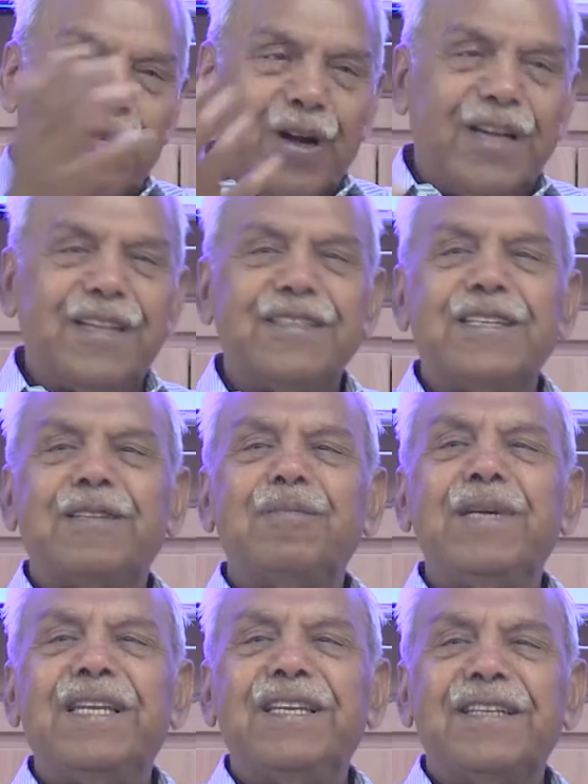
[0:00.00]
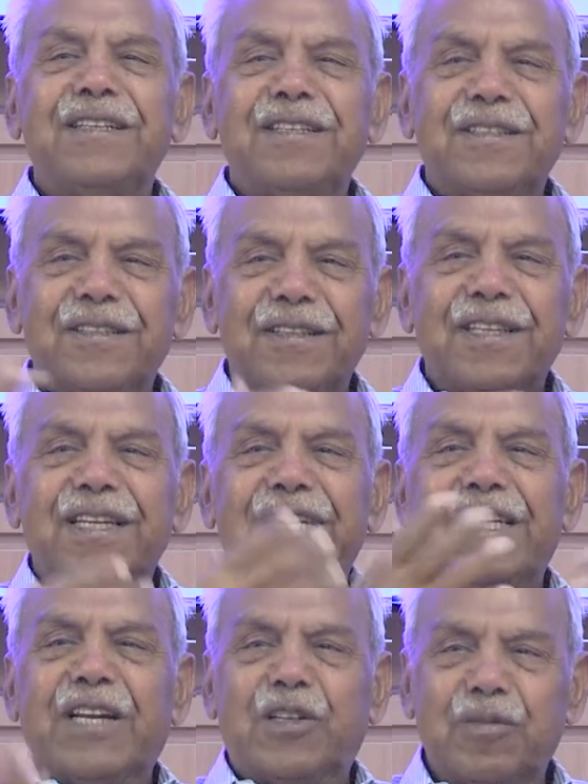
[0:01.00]
What does it mean?
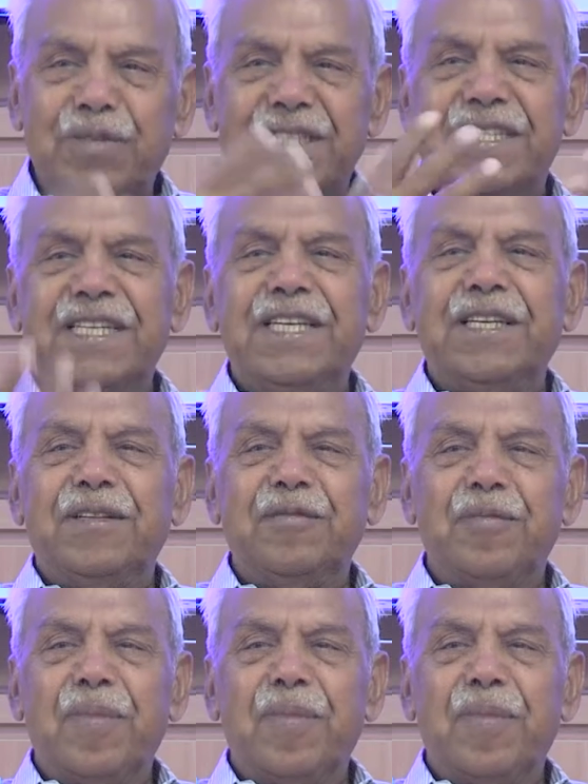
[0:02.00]
Yet to be seen.